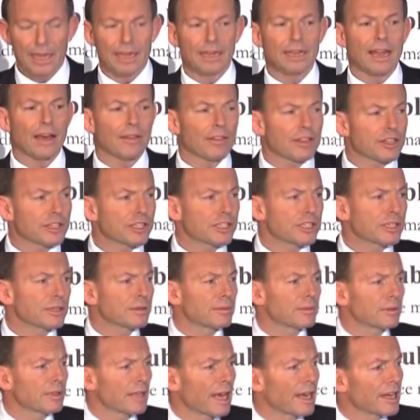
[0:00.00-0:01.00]
Now this,
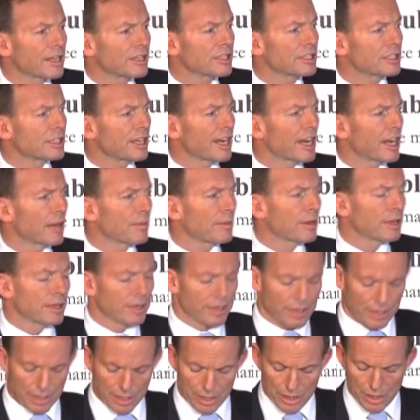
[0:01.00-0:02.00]
ladies and gentlemen,
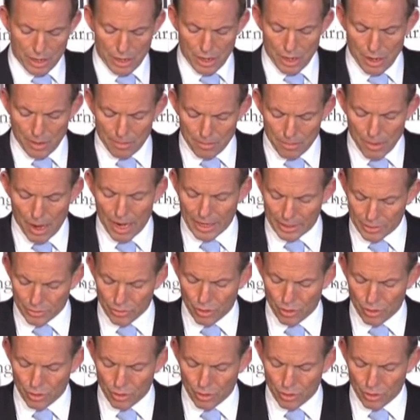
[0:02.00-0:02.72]
might